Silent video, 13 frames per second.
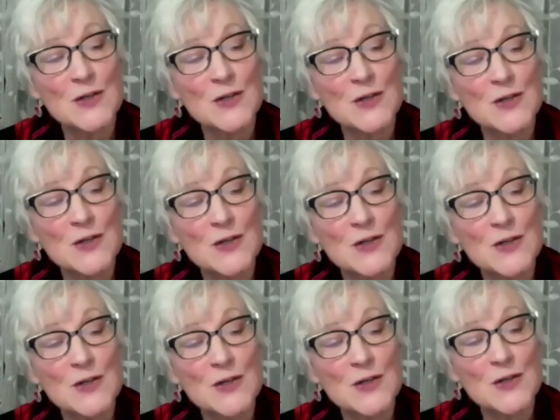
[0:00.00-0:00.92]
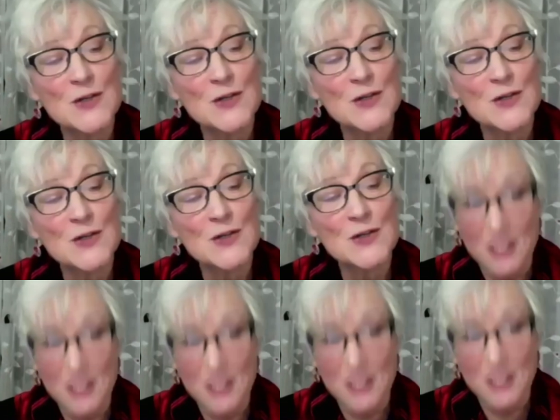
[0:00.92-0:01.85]
Until next time,
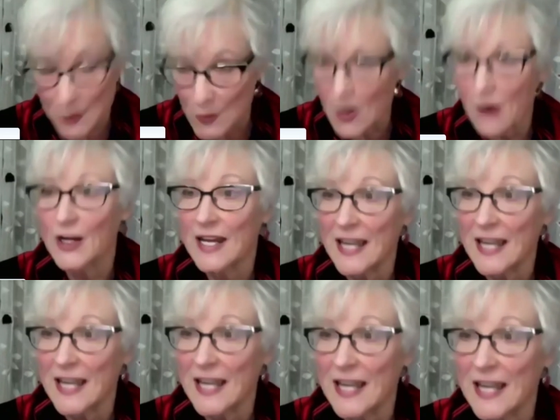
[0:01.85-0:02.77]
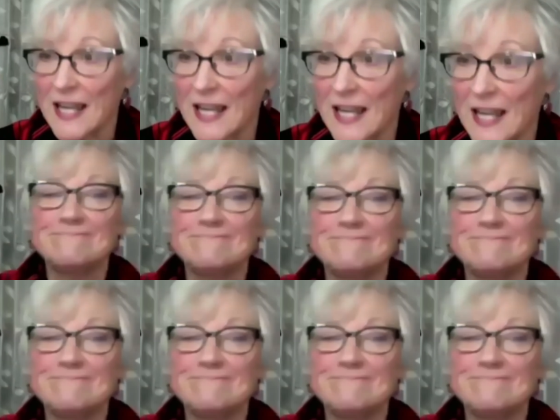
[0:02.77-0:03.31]
remember that you are a care hero.